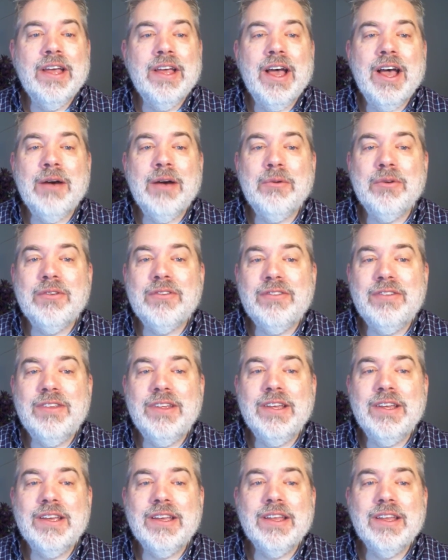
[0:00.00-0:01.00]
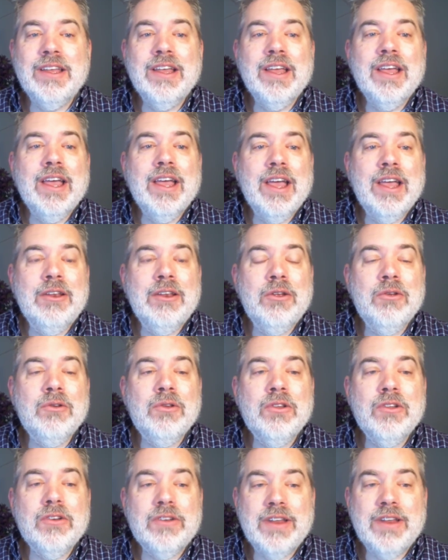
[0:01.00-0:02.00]
I was sick, and you
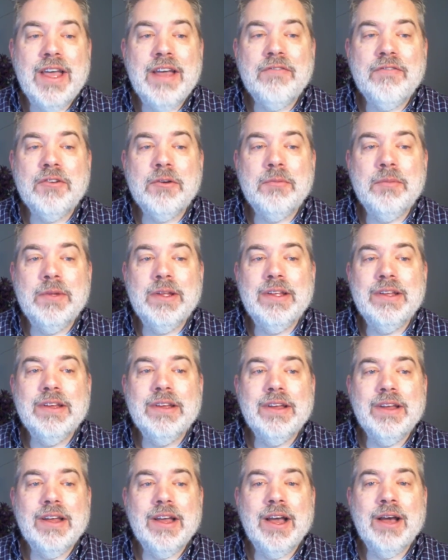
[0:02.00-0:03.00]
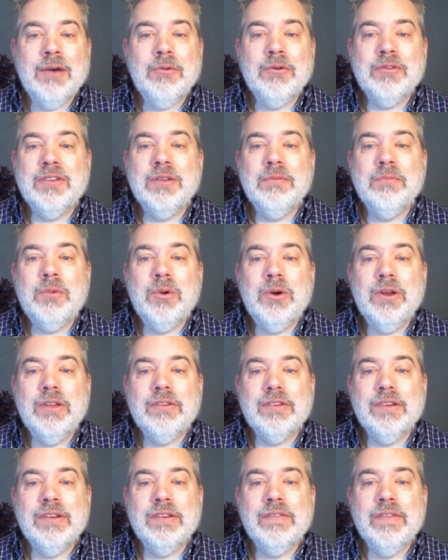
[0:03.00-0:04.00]
looked after me. I was in
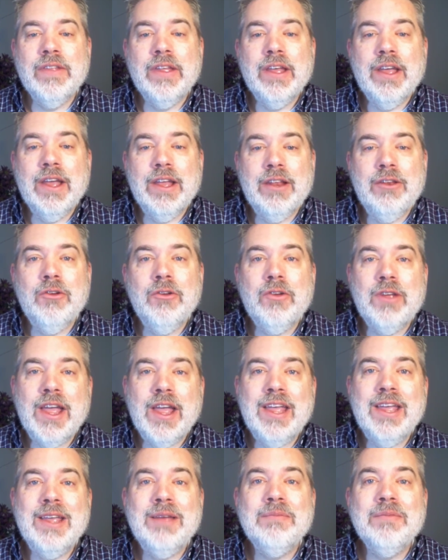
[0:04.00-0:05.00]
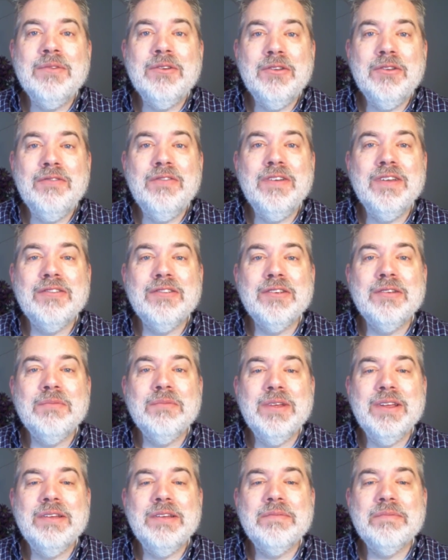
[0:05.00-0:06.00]
prison, and you came to visit
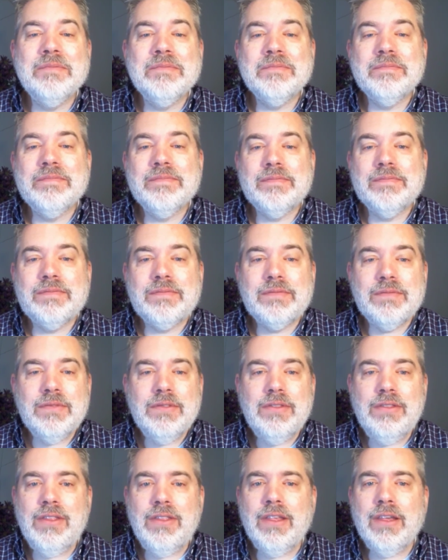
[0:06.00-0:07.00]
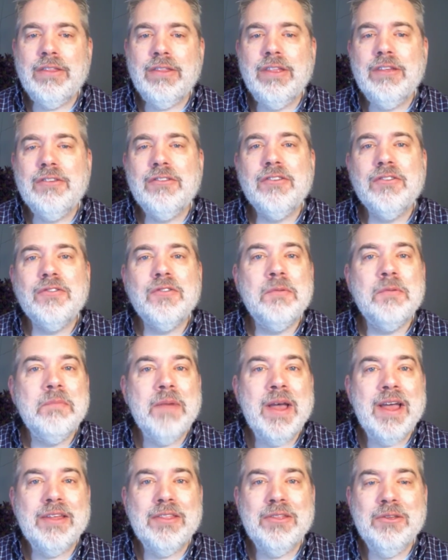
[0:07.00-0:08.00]
me." This is from
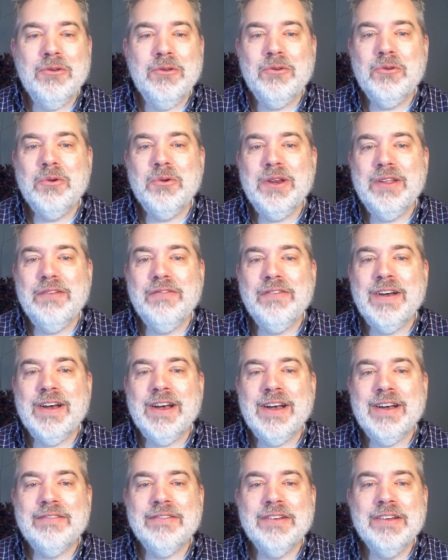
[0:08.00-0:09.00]
Matthew 25.